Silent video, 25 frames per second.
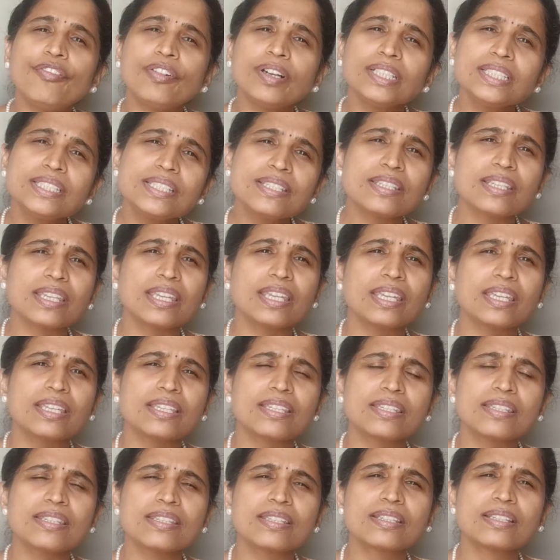First
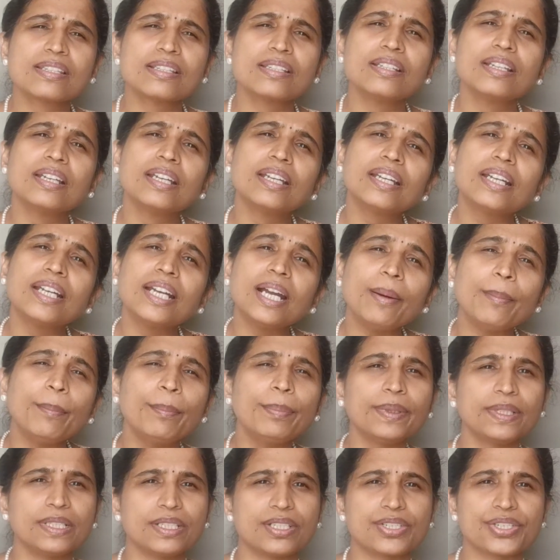is
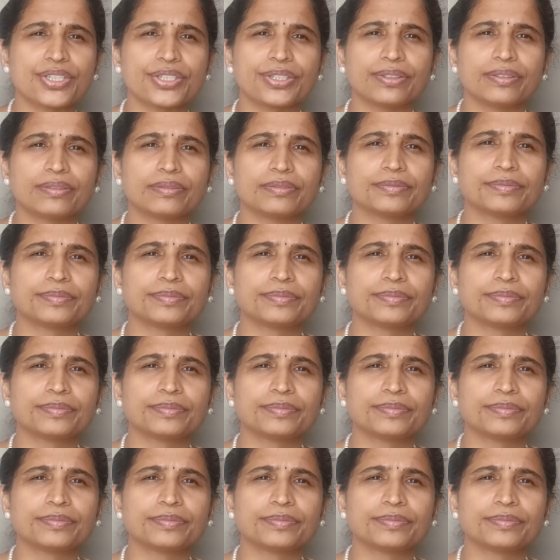compulsion.